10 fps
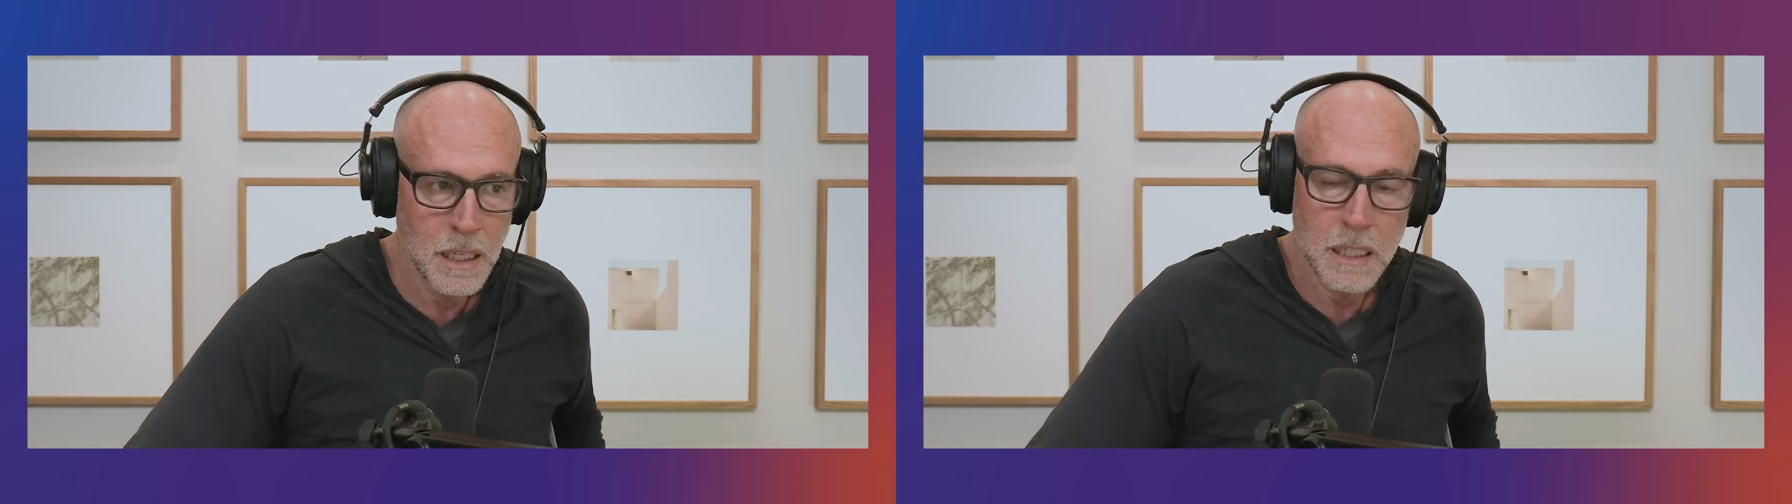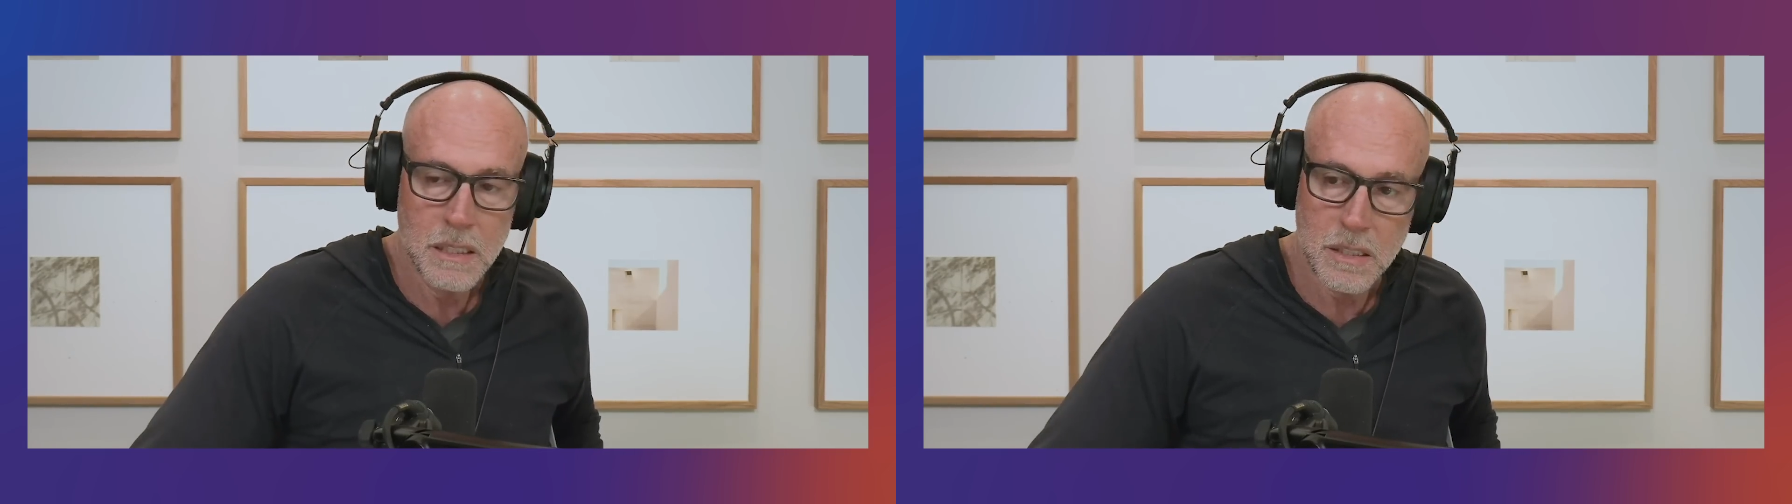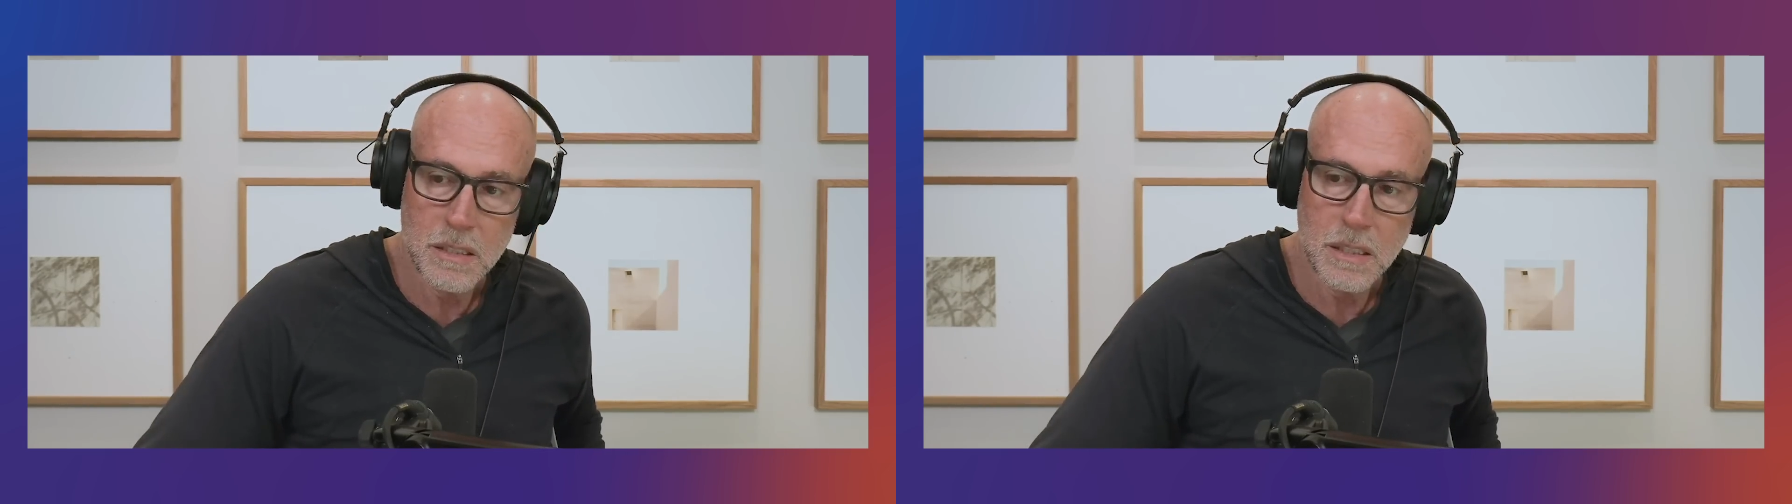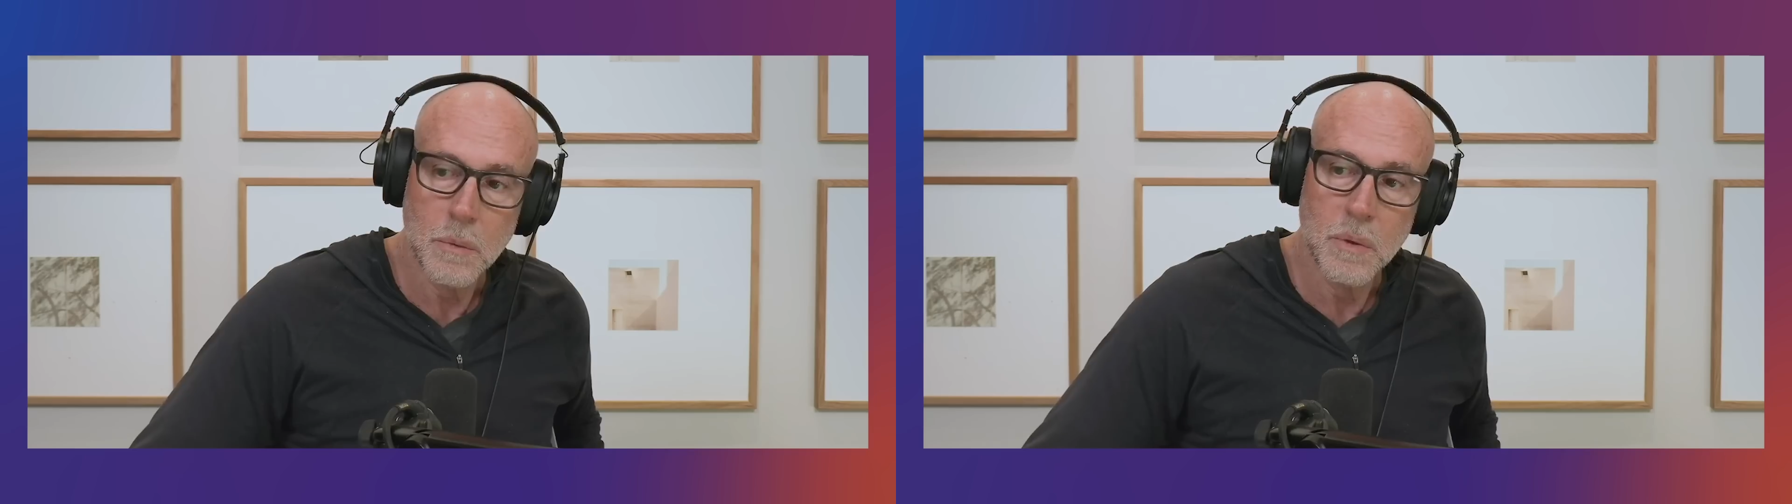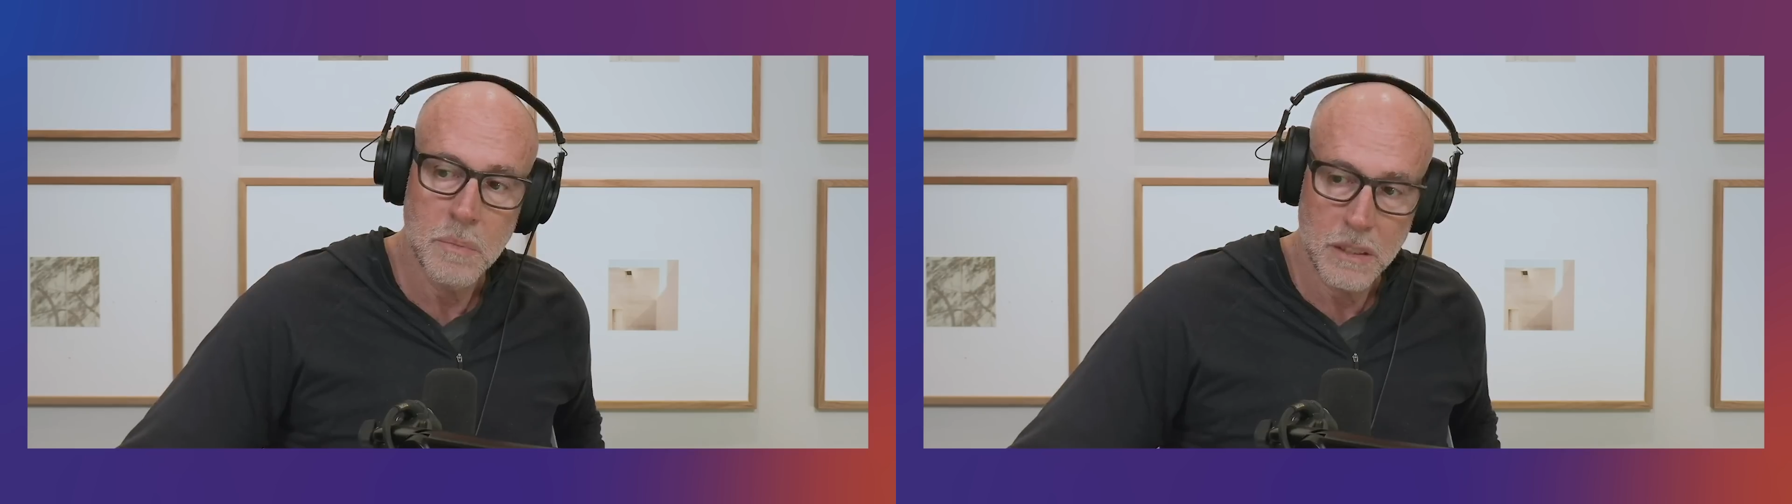It's to
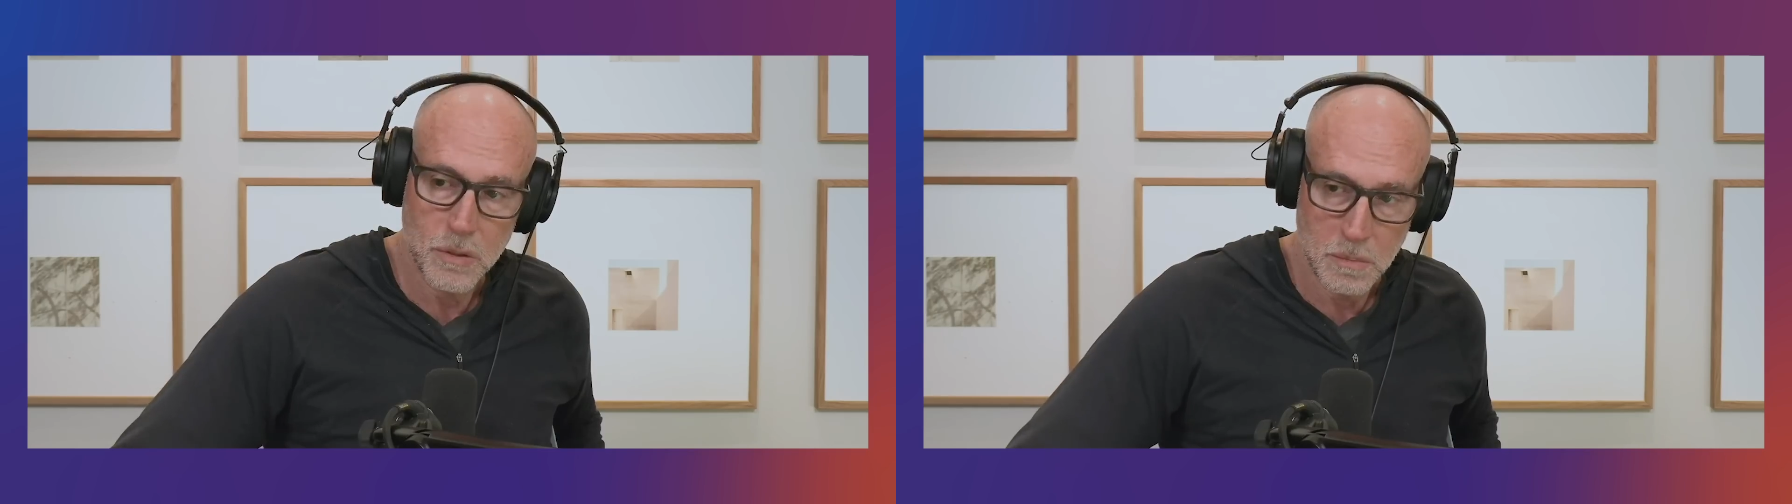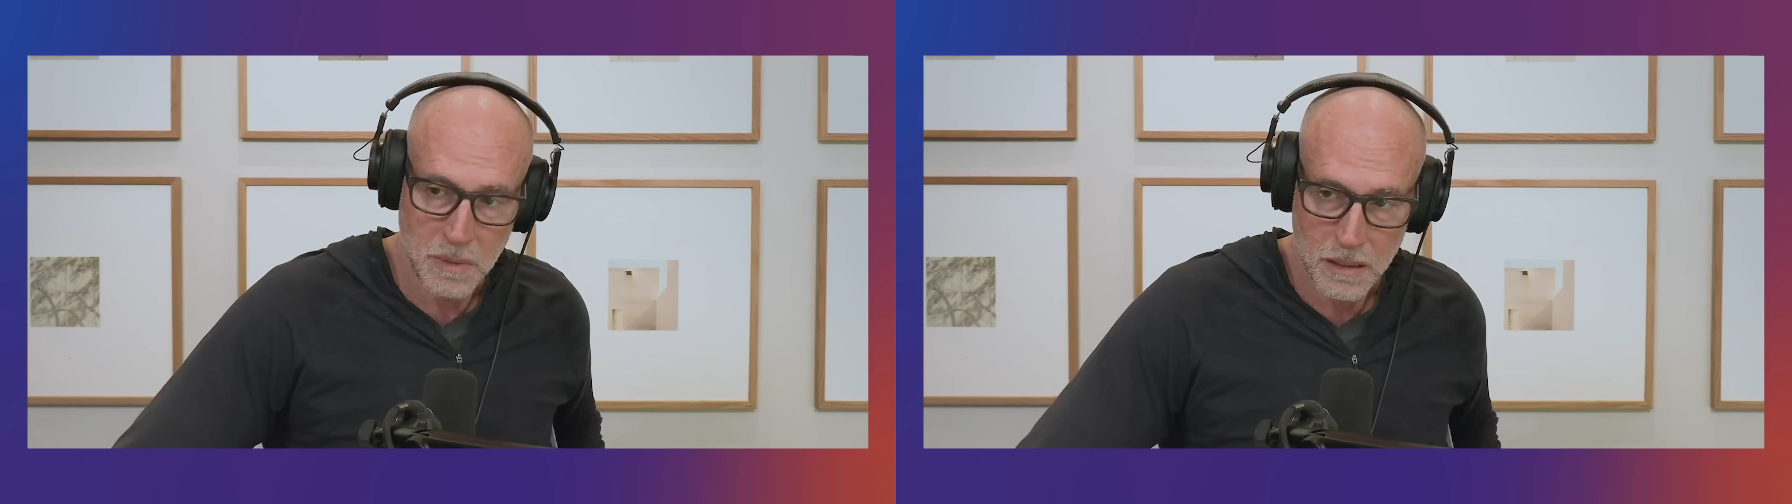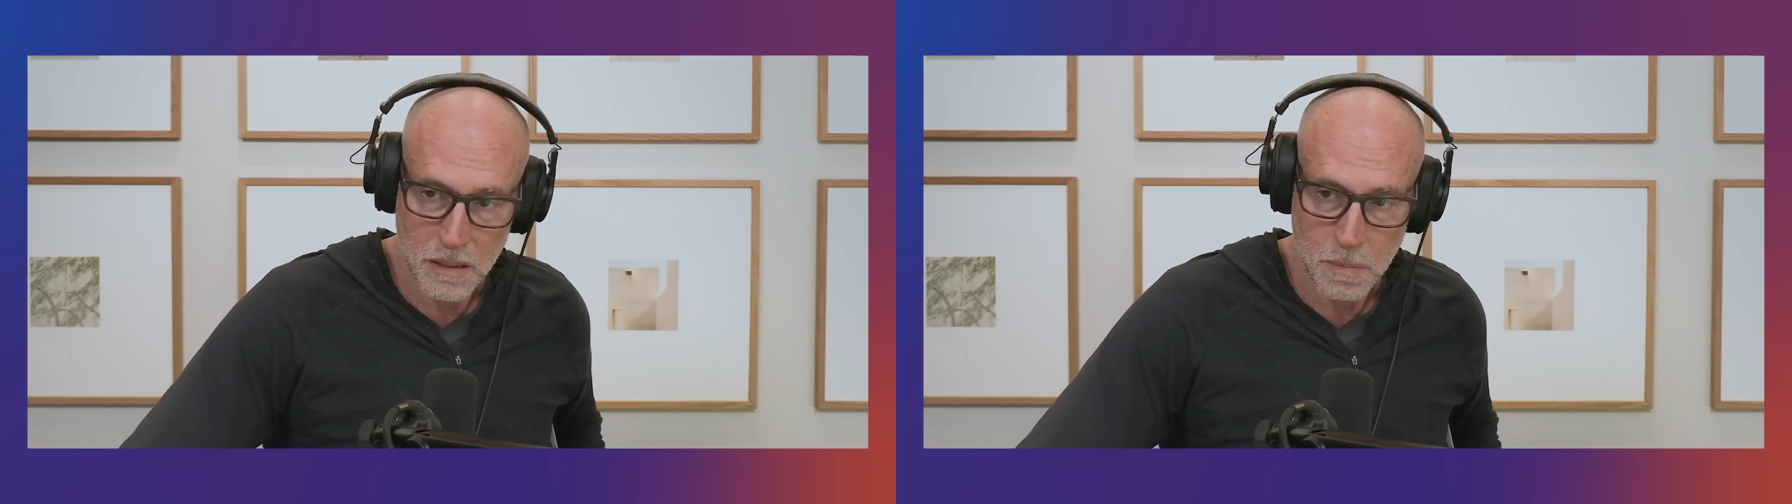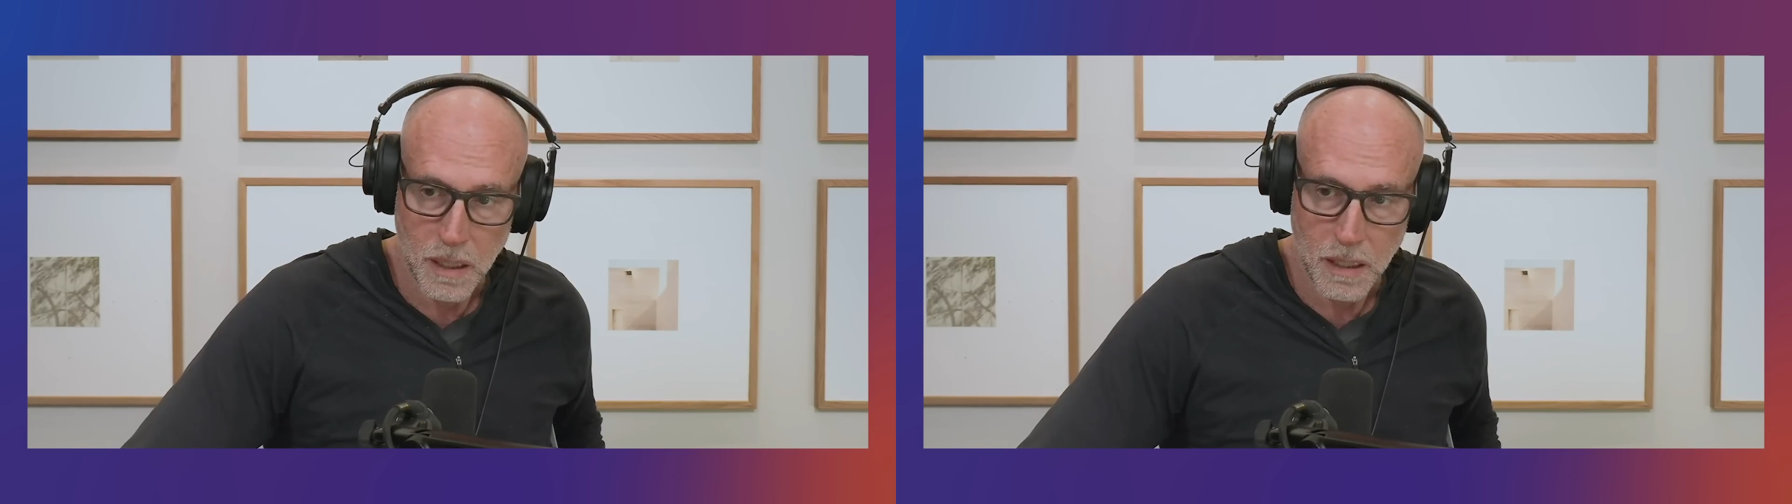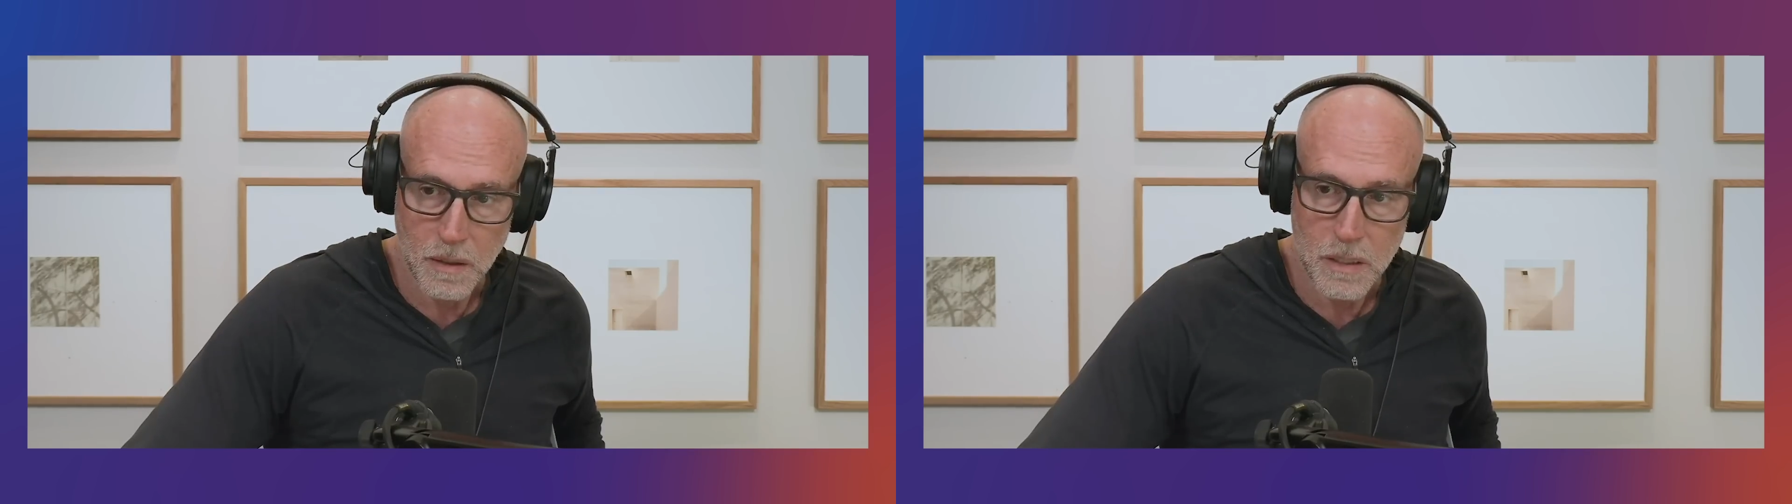say we've made tremendous
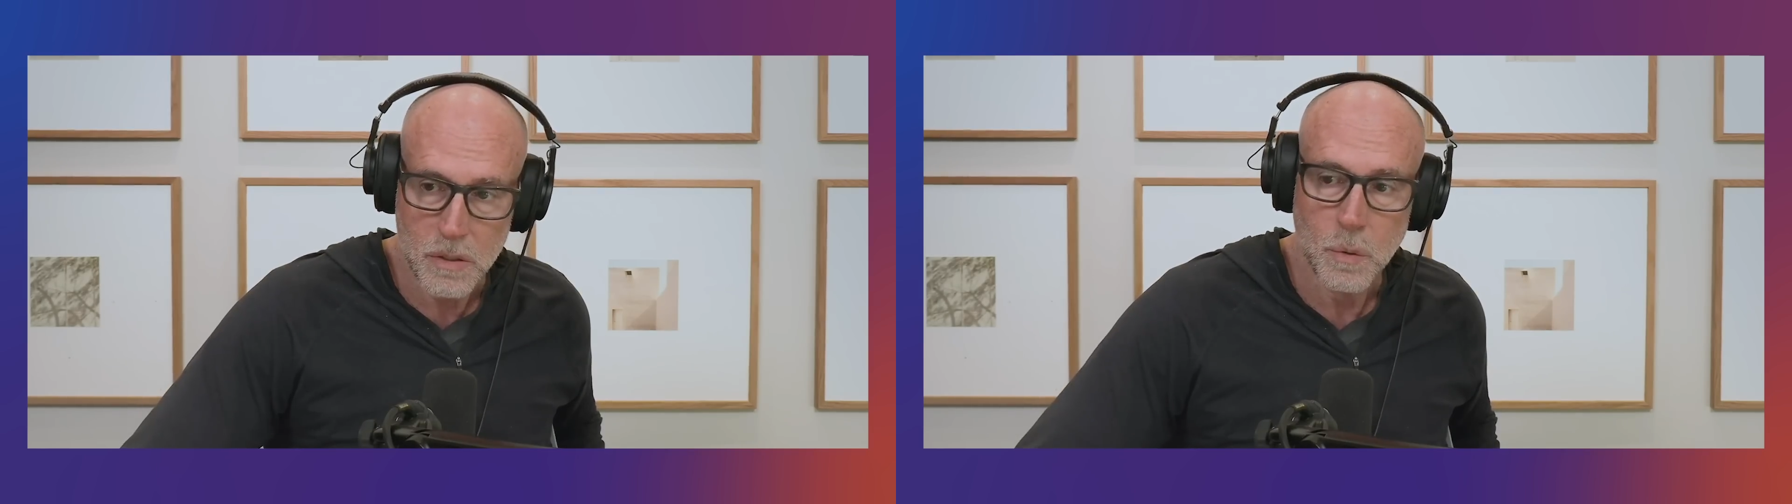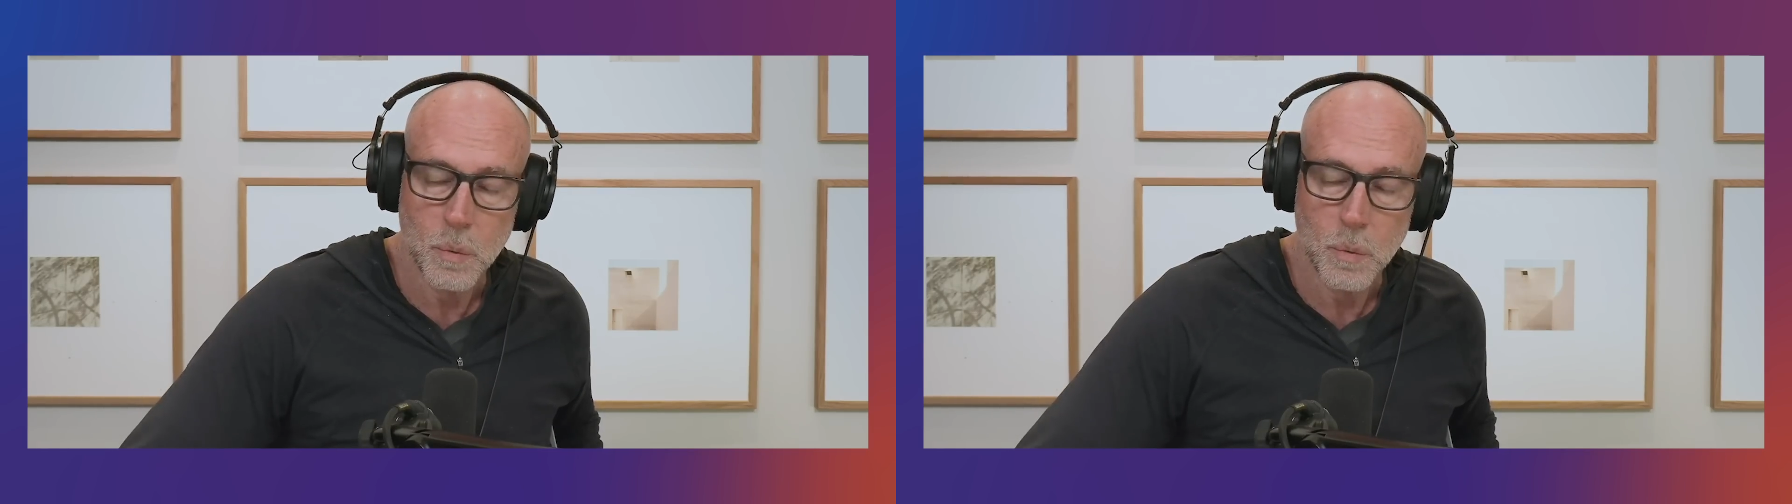progress.